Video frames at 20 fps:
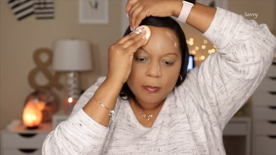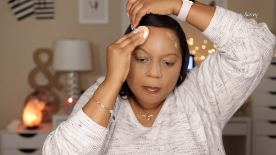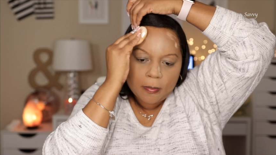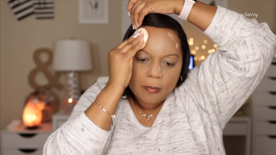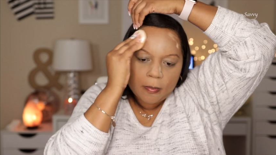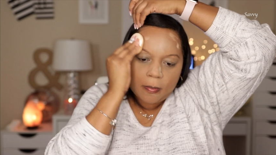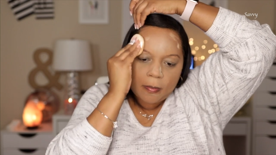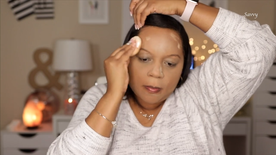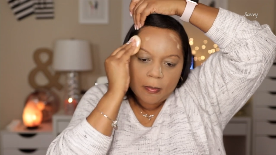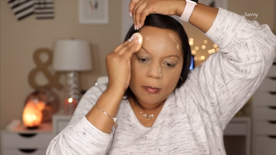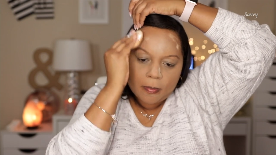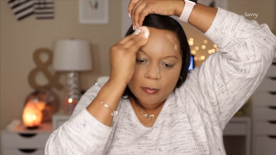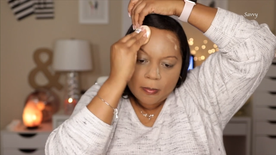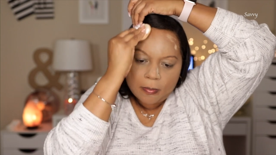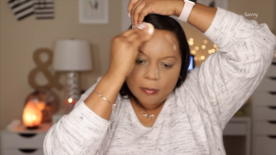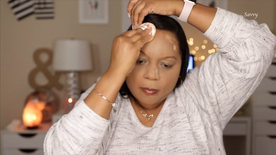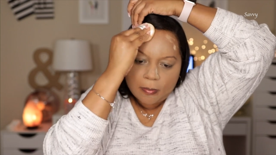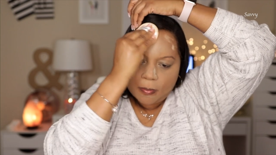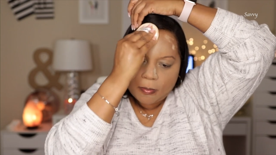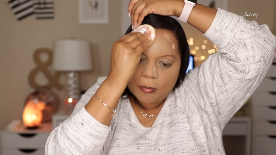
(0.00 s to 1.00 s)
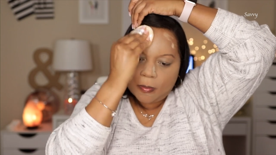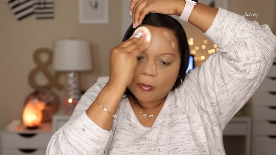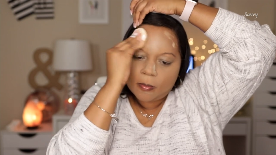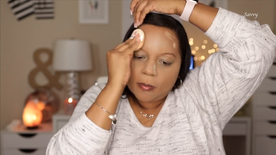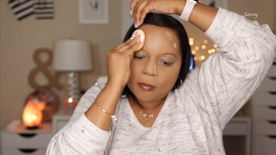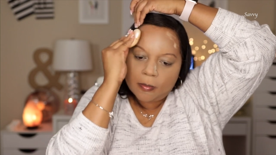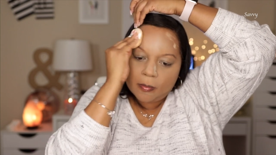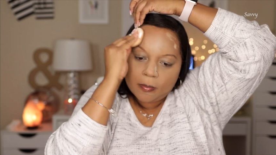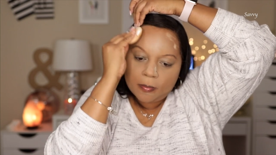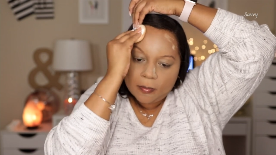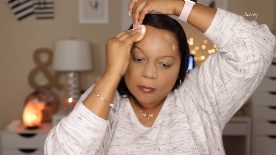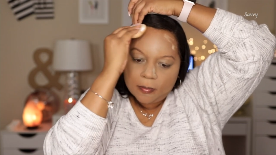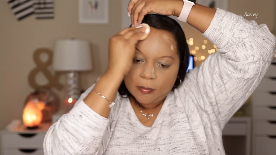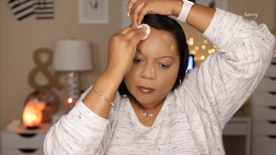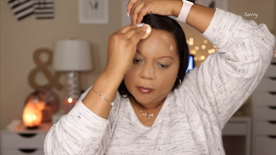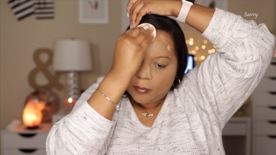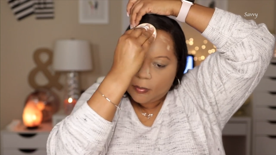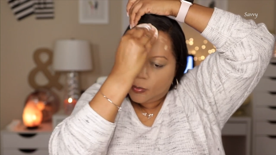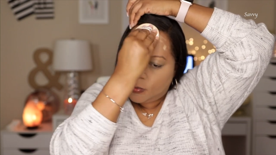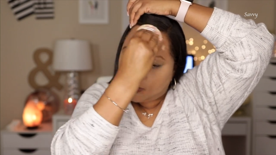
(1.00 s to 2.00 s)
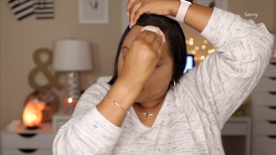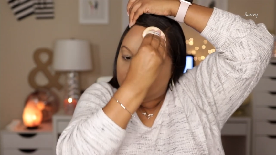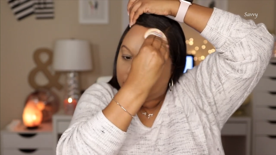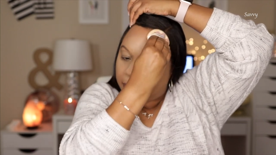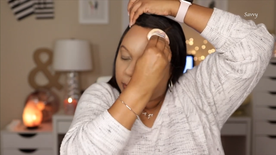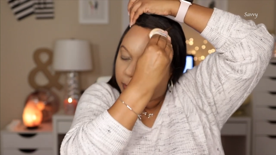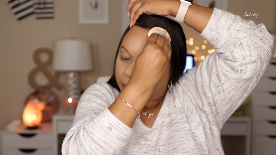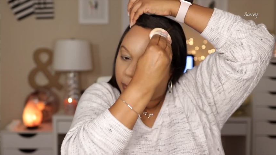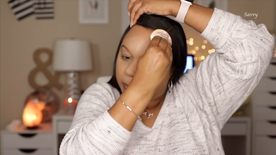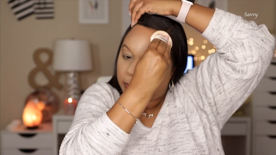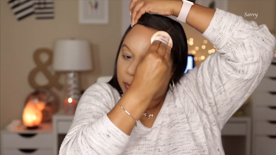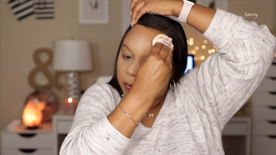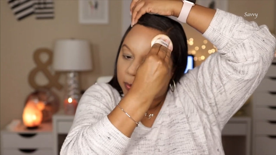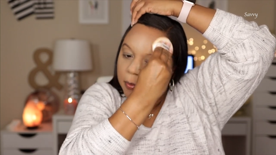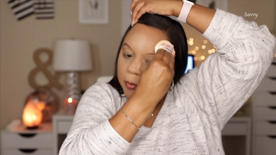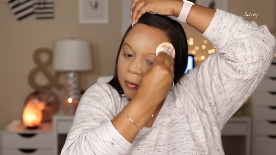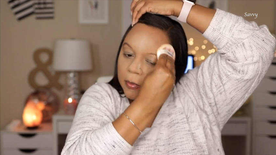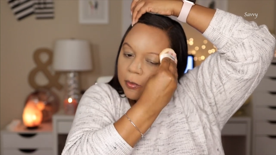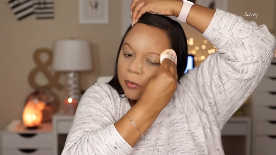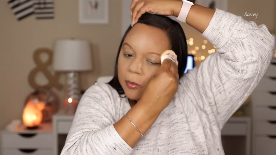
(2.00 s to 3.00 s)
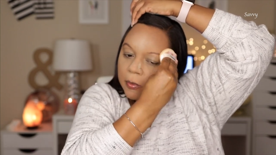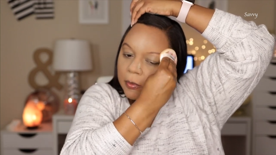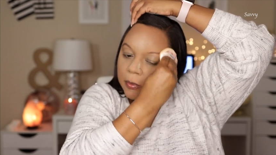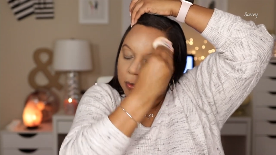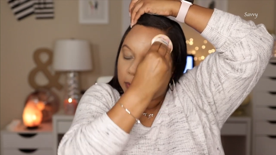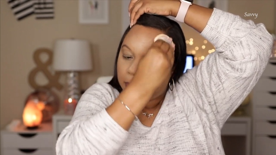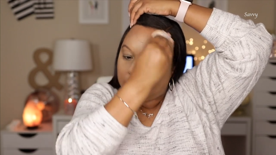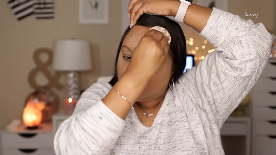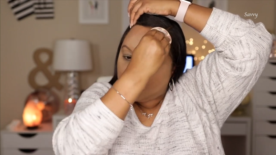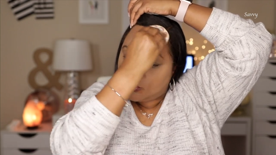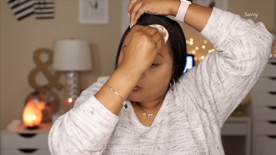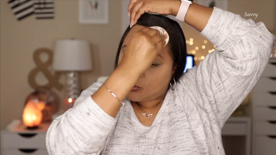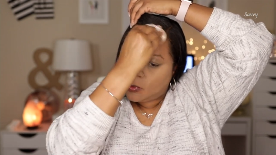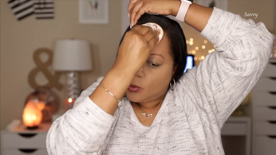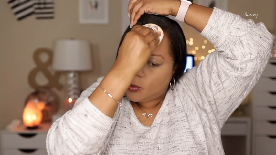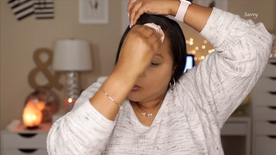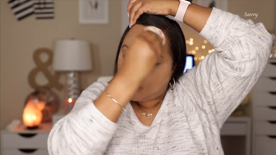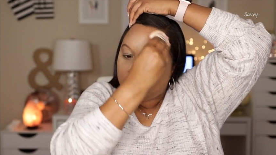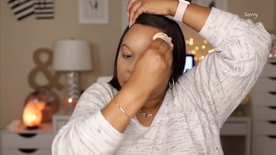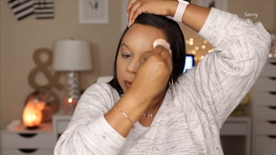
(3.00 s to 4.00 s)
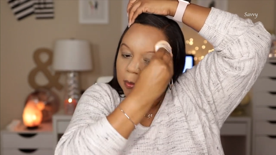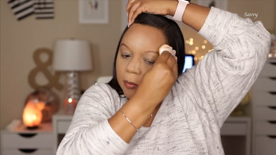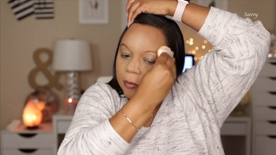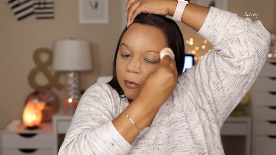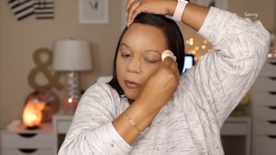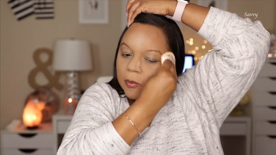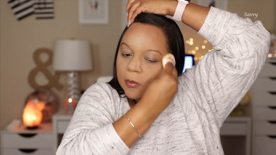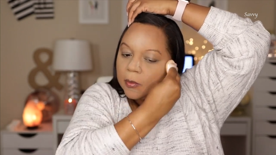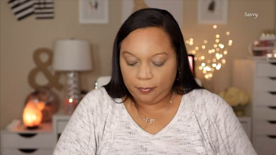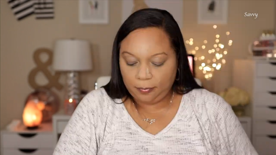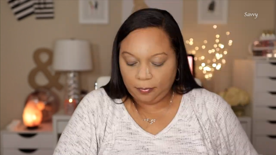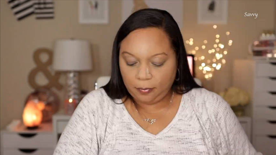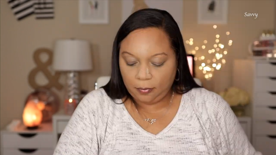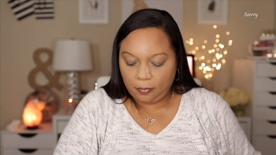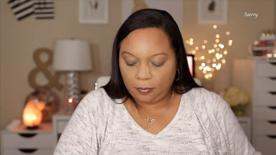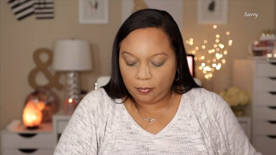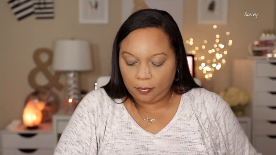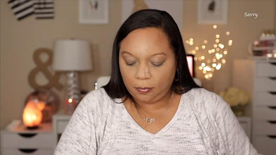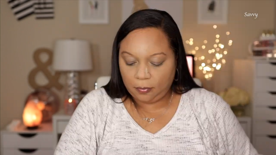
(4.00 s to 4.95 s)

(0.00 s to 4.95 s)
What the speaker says: Nobody speaks.